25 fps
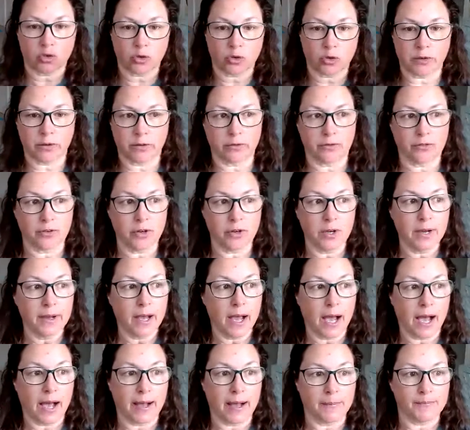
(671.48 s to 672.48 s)
sort of
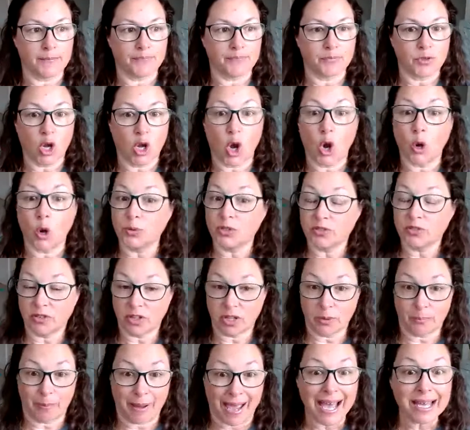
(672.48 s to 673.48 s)
hopes
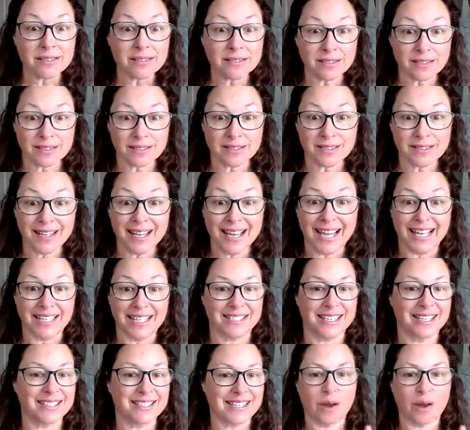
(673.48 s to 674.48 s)
for the best and
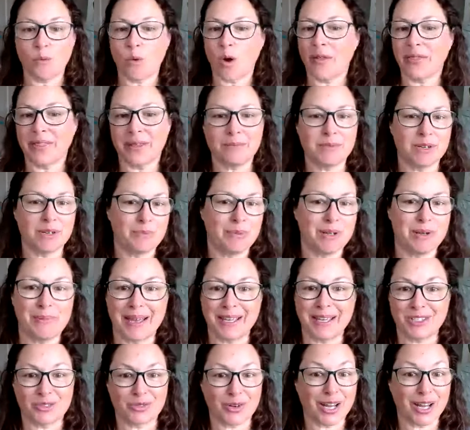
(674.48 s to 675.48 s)
says, I want them to be
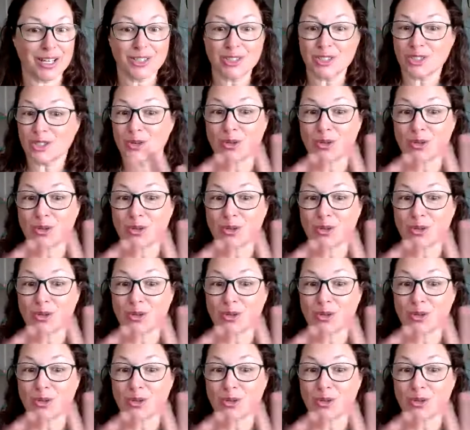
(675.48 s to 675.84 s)
best friends